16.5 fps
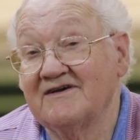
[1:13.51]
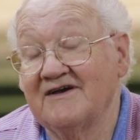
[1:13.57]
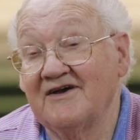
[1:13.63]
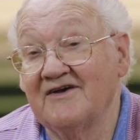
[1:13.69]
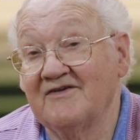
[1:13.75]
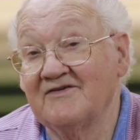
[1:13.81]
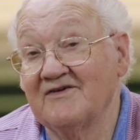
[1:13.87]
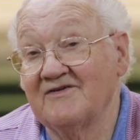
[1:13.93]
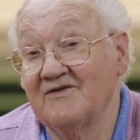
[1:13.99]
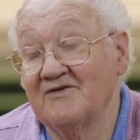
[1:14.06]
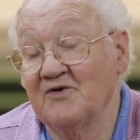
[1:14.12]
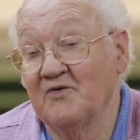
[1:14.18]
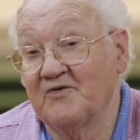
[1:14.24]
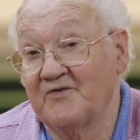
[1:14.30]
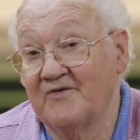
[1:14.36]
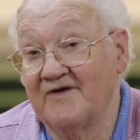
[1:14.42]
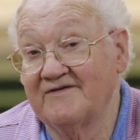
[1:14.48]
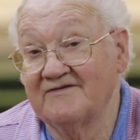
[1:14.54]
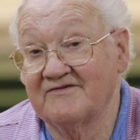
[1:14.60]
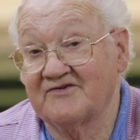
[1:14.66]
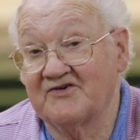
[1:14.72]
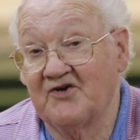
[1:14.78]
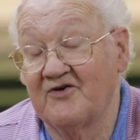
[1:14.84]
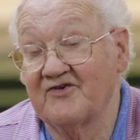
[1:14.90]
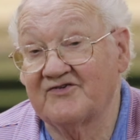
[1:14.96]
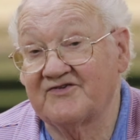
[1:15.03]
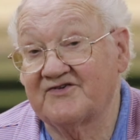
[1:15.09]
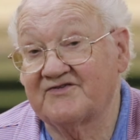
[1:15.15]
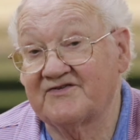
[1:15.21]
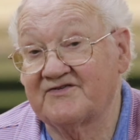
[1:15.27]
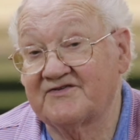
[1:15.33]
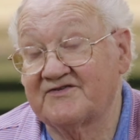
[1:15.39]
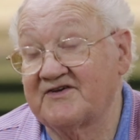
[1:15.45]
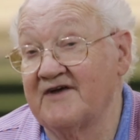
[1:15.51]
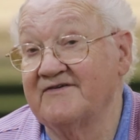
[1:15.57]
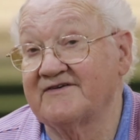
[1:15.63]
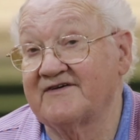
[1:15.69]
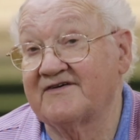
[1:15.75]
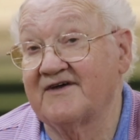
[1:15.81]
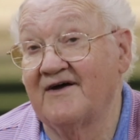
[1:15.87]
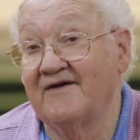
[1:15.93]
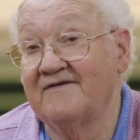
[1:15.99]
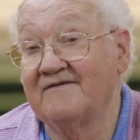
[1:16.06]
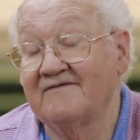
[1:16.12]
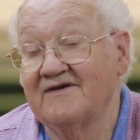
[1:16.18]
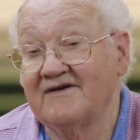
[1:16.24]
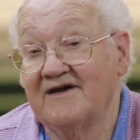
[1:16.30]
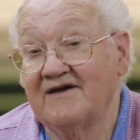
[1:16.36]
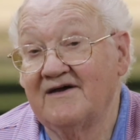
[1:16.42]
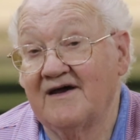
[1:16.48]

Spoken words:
the Lutheran Church since then.